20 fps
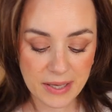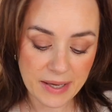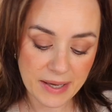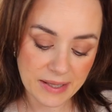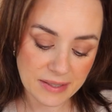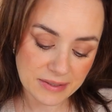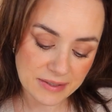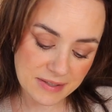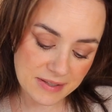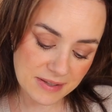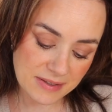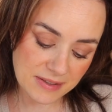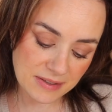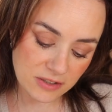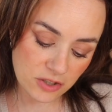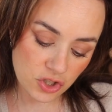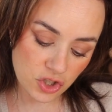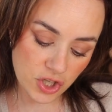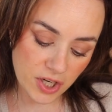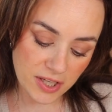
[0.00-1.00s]
And this is in
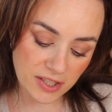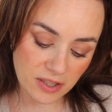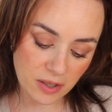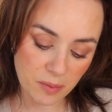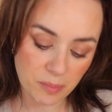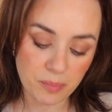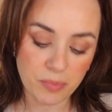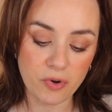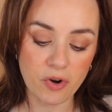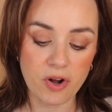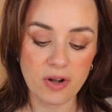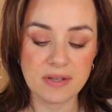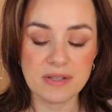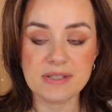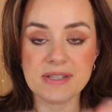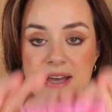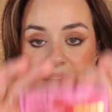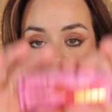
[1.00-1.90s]
the shade Bronze